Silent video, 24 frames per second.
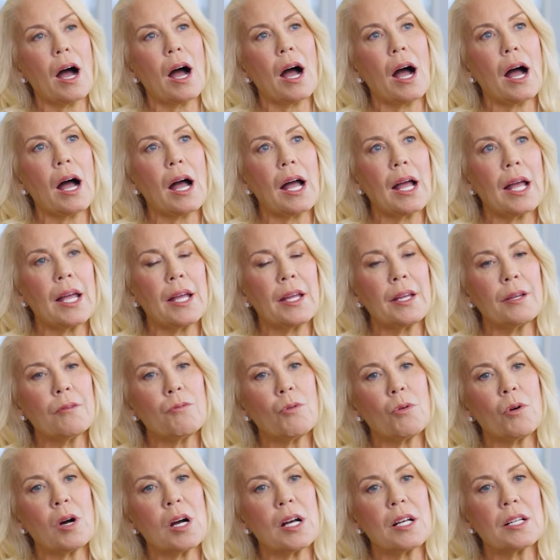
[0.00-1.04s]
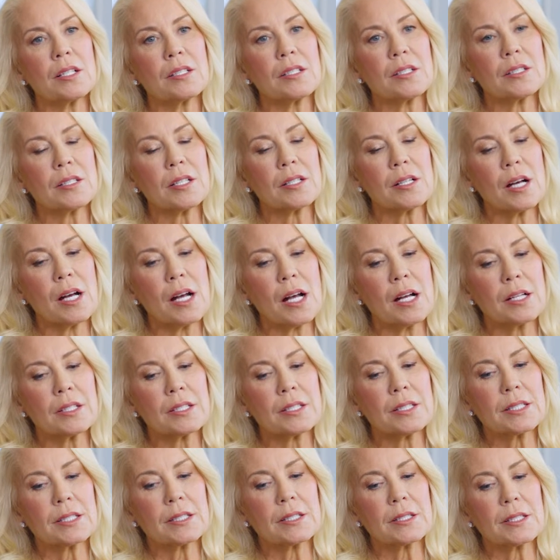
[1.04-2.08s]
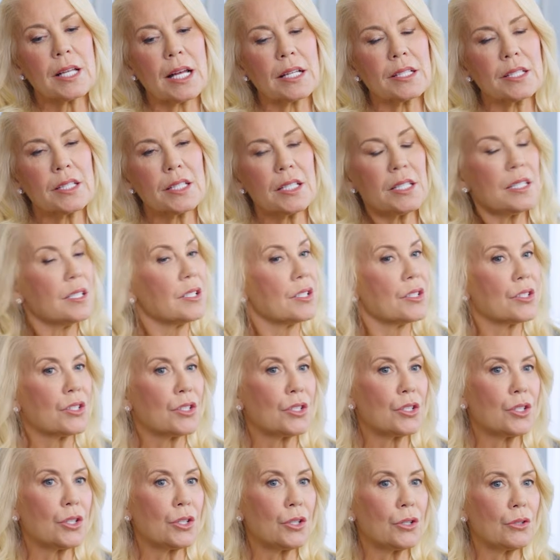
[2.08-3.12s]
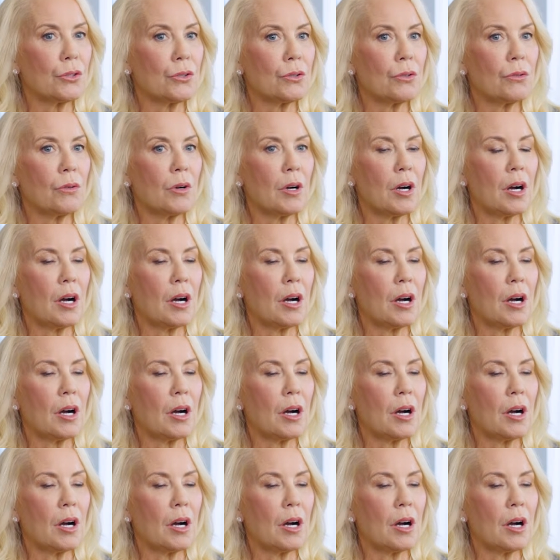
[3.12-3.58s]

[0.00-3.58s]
I was sentenced to